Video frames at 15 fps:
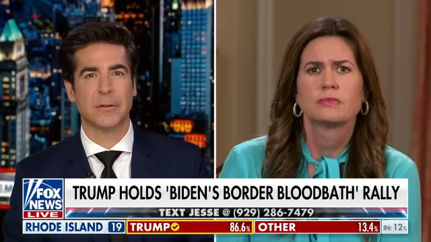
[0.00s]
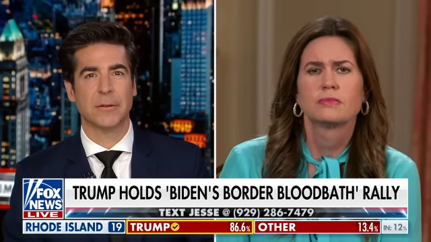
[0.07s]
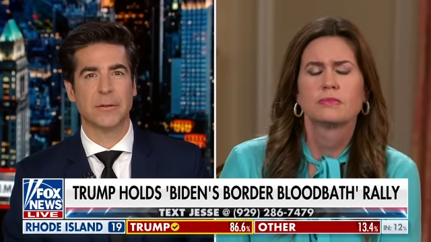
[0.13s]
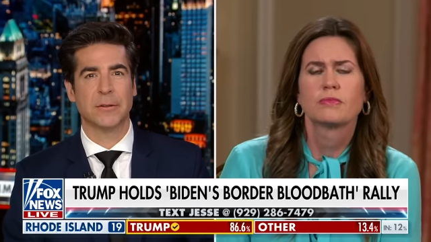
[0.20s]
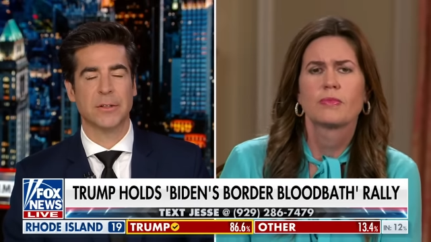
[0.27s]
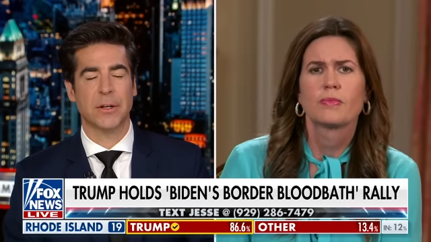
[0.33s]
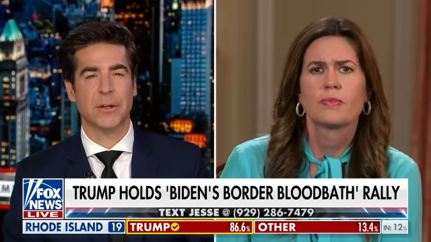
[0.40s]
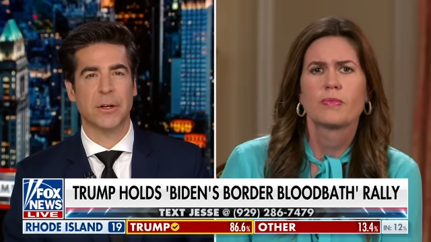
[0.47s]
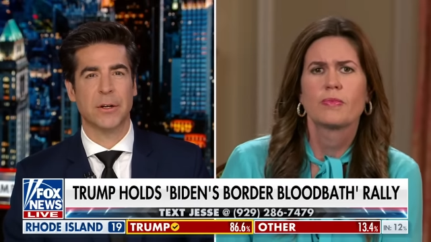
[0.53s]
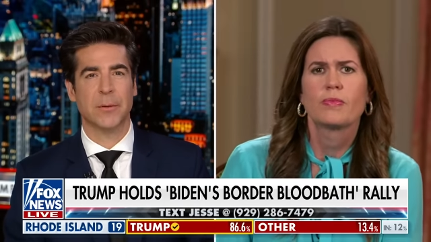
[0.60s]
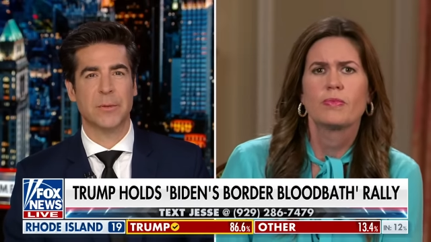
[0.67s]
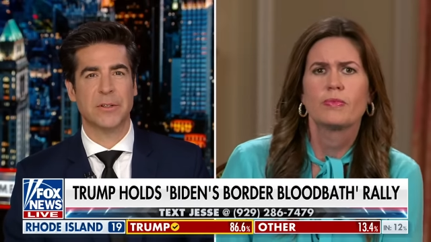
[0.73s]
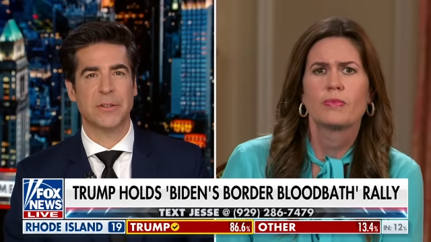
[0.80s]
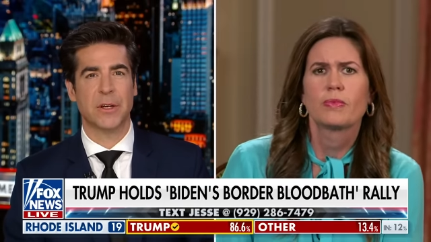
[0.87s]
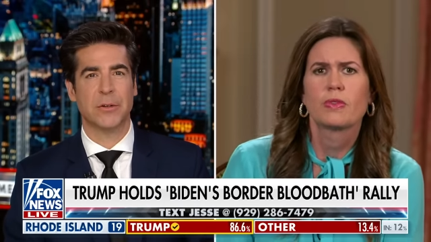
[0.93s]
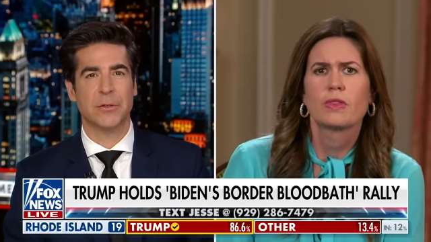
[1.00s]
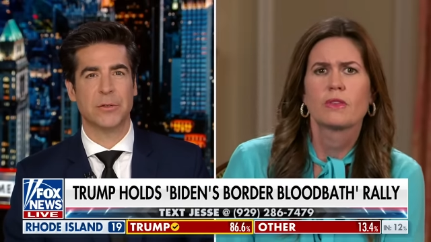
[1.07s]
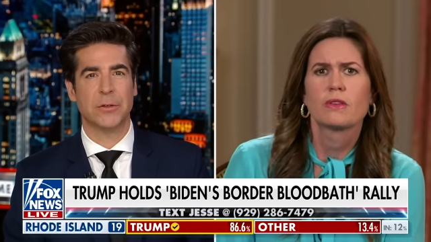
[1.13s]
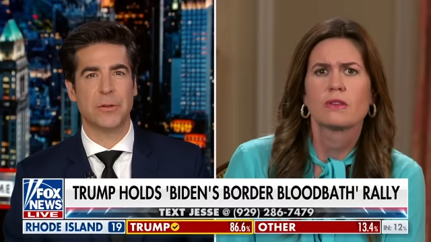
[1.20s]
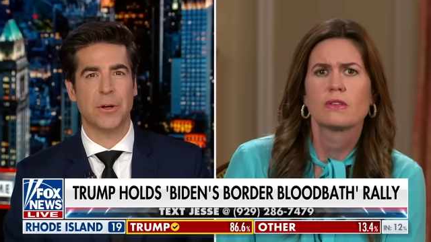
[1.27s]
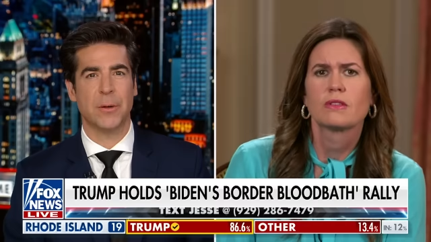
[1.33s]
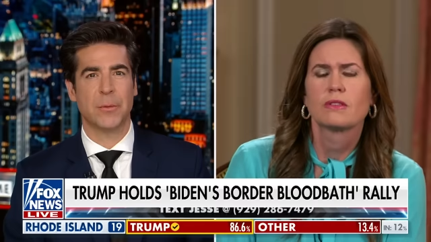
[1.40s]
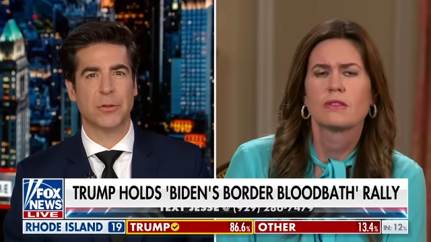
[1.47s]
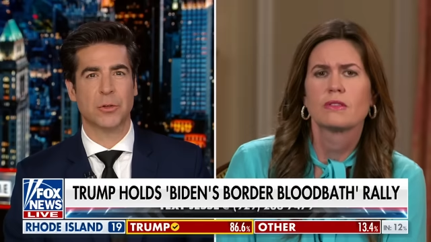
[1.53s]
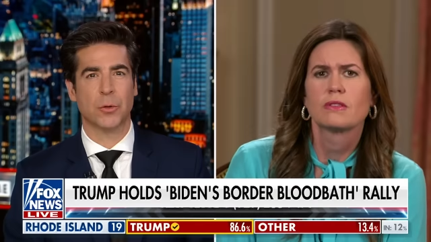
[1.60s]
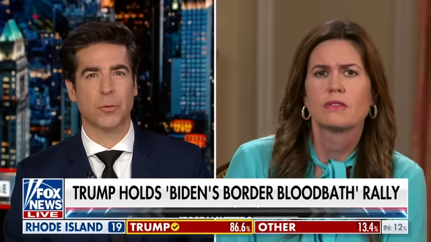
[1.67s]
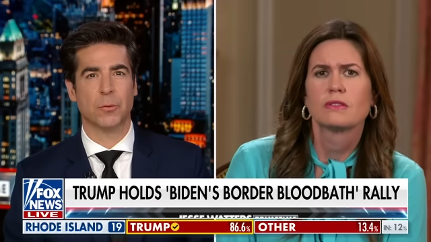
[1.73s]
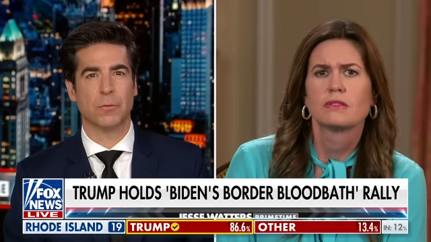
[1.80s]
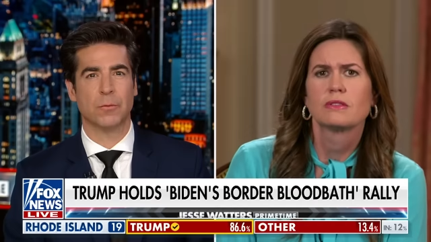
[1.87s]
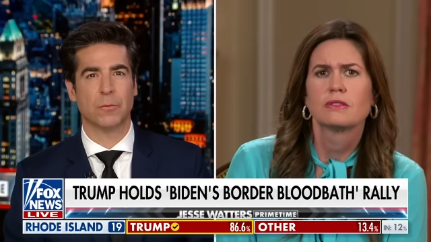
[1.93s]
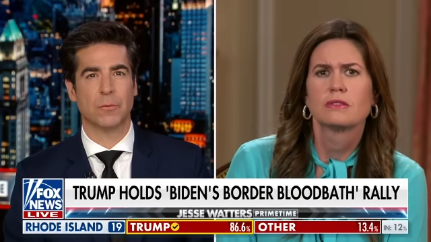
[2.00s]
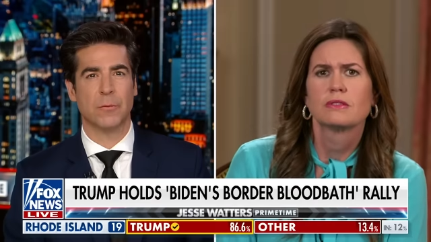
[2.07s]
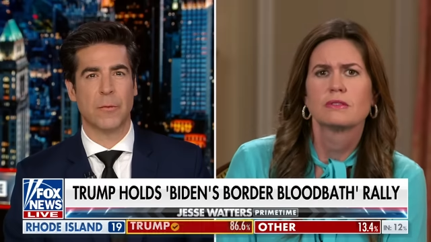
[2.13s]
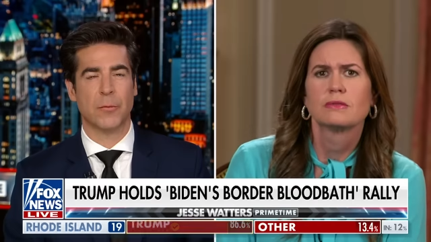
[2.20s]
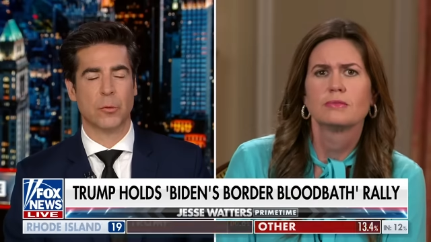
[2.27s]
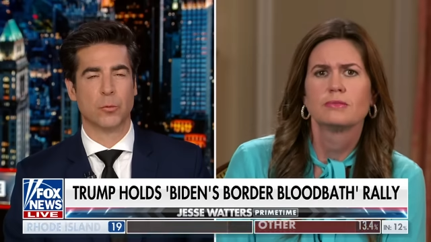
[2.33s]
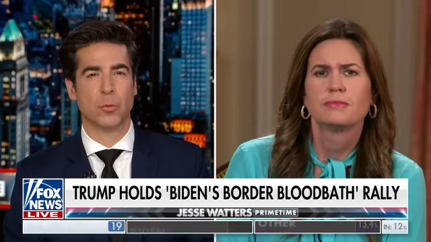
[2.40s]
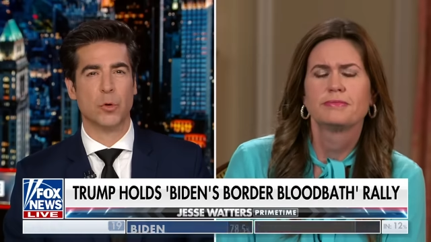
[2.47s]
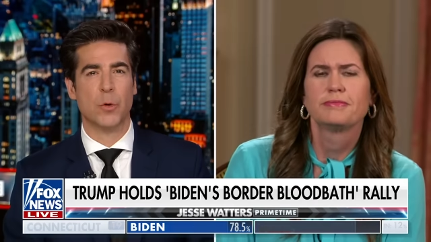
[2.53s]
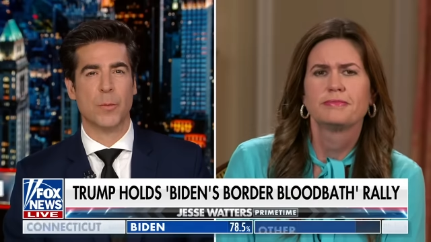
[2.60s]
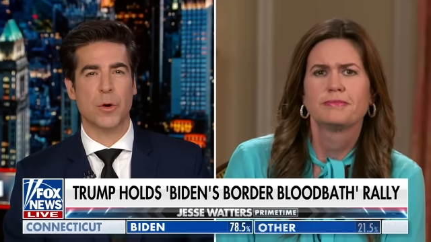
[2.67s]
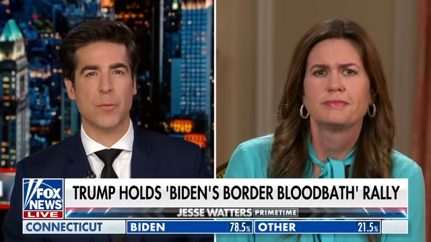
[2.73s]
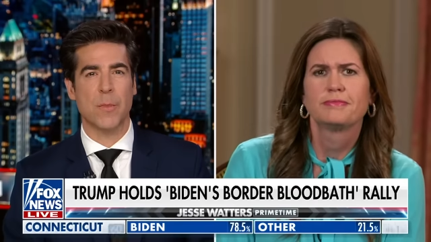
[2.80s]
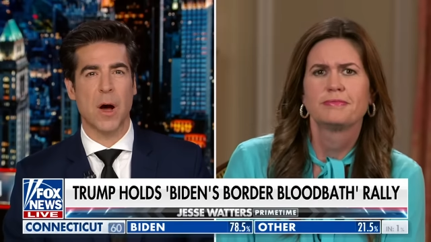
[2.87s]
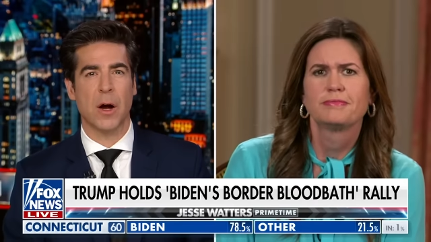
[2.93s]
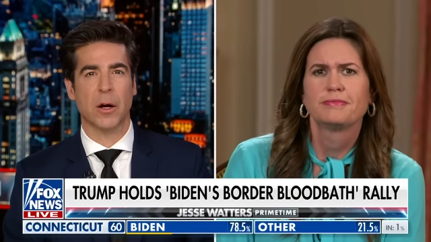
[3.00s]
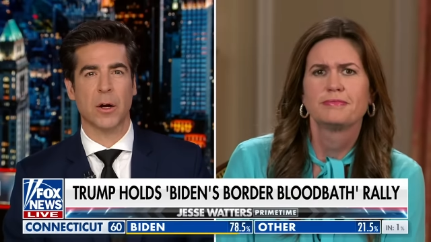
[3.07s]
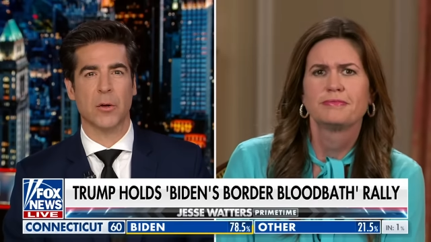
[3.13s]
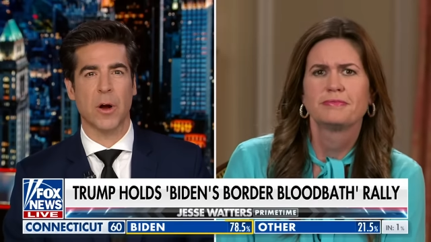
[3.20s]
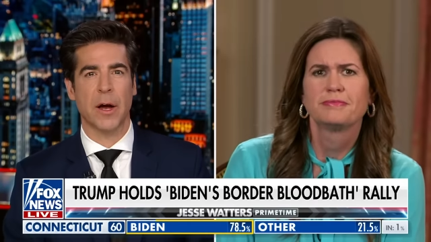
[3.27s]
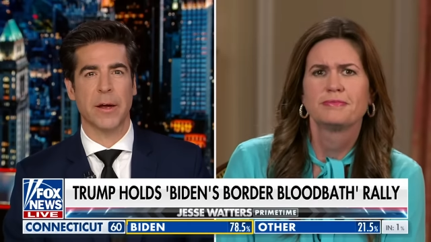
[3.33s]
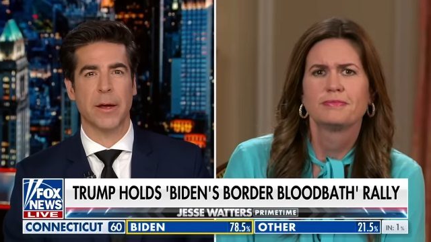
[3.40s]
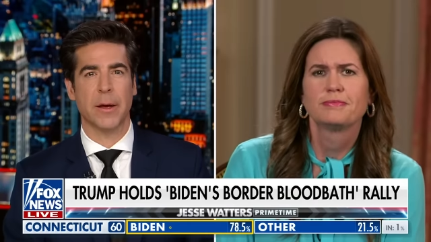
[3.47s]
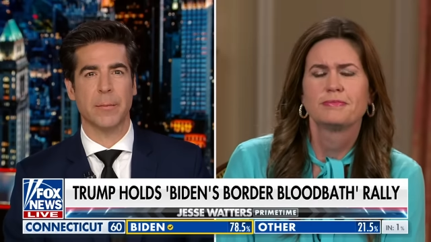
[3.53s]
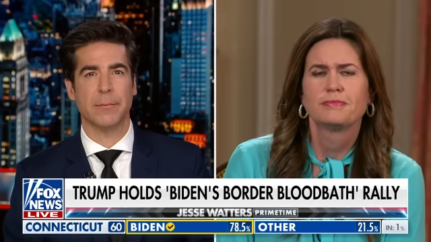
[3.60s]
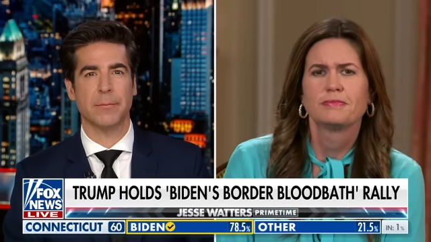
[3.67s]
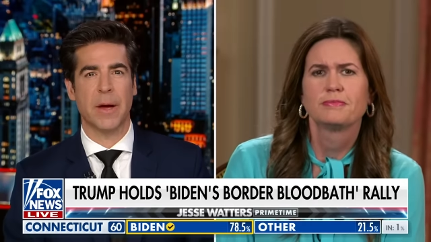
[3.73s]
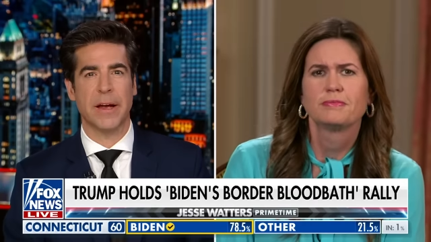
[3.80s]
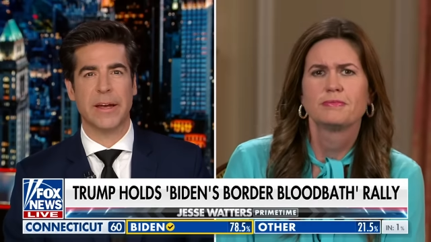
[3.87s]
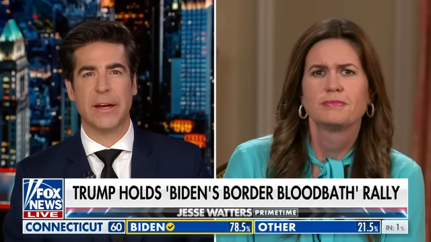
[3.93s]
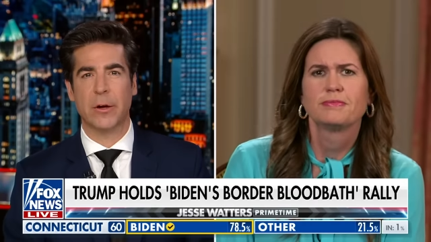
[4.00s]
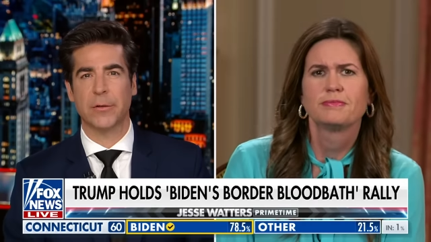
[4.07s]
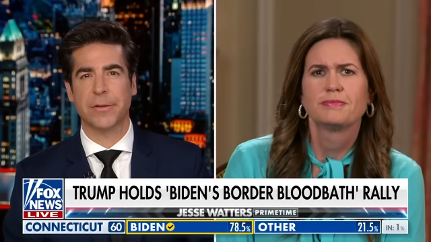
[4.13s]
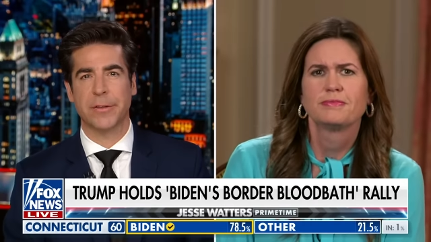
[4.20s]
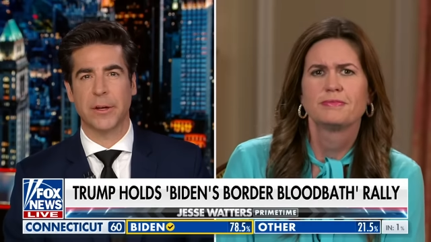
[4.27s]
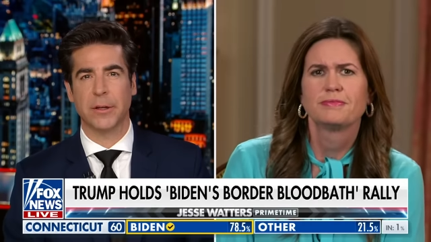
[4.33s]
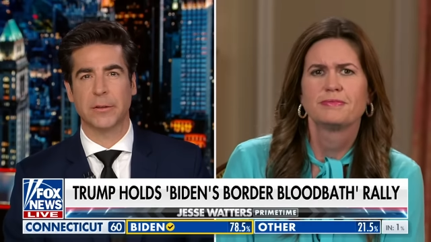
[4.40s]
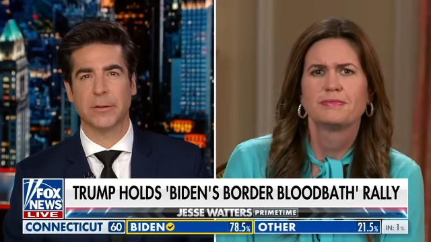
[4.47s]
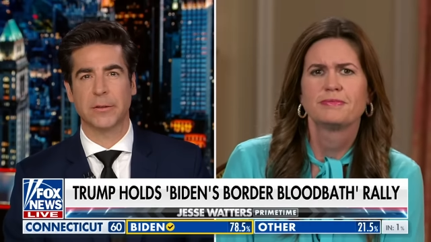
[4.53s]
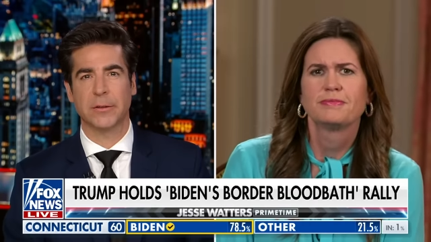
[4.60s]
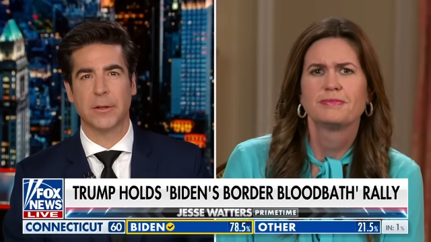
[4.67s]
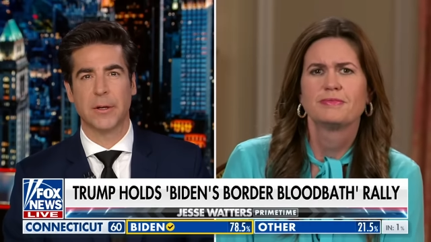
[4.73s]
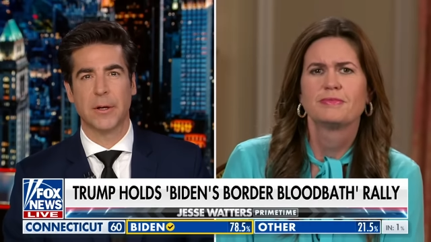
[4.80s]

Speaker 1: Sarah Huckabee Sanders, you know how much of a rumor monger I am. I hear things.